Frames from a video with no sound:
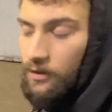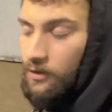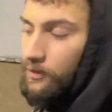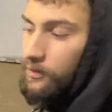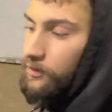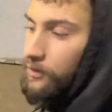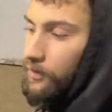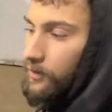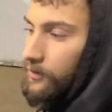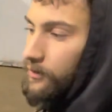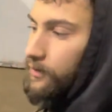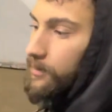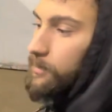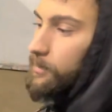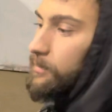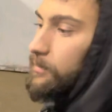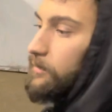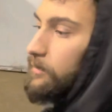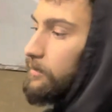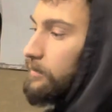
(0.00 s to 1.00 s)
is just,
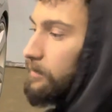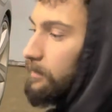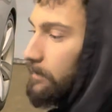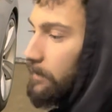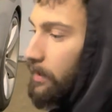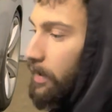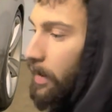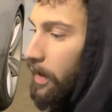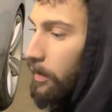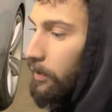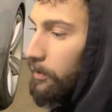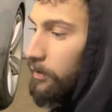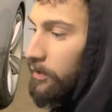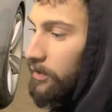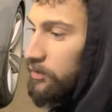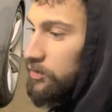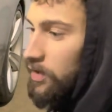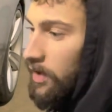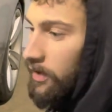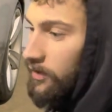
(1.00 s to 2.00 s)
I don't know
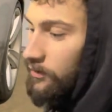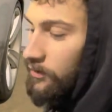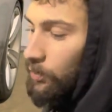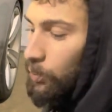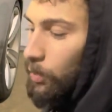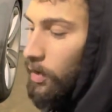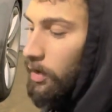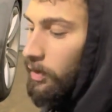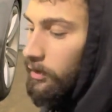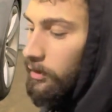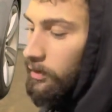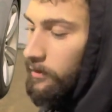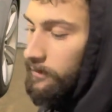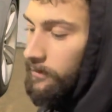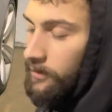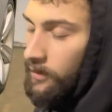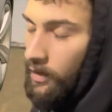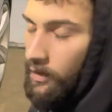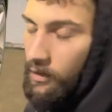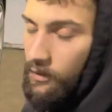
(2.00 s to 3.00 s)
the chassis well enough
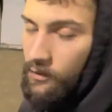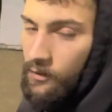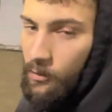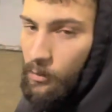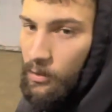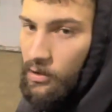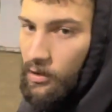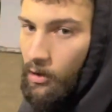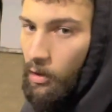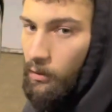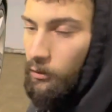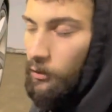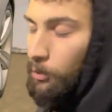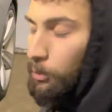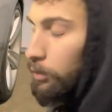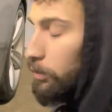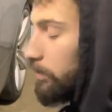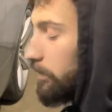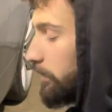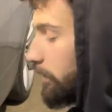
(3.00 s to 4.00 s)
yet to be
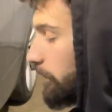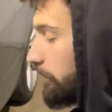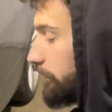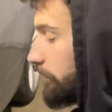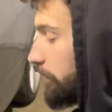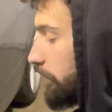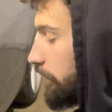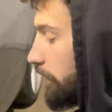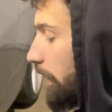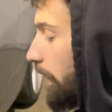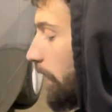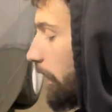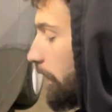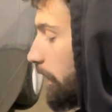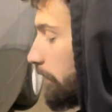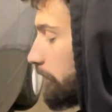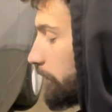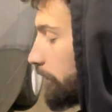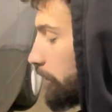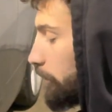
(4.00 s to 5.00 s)
comfortable enough to not
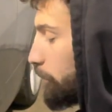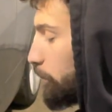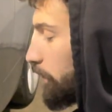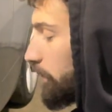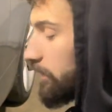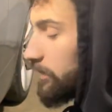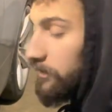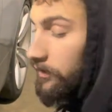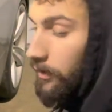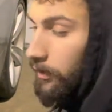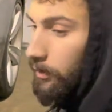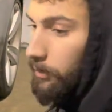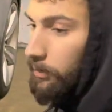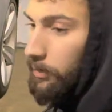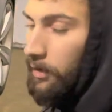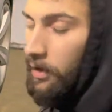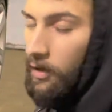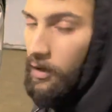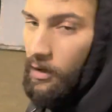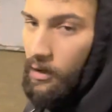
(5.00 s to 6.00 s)
have a good brake setup.
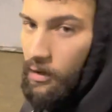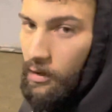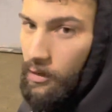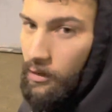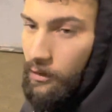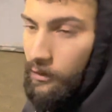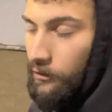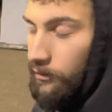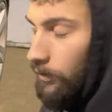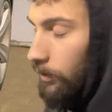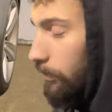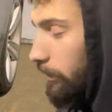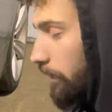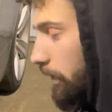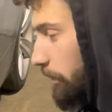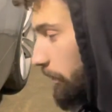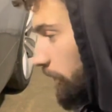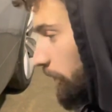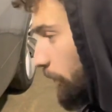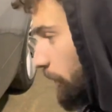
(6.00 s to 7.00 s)
So I'm gonna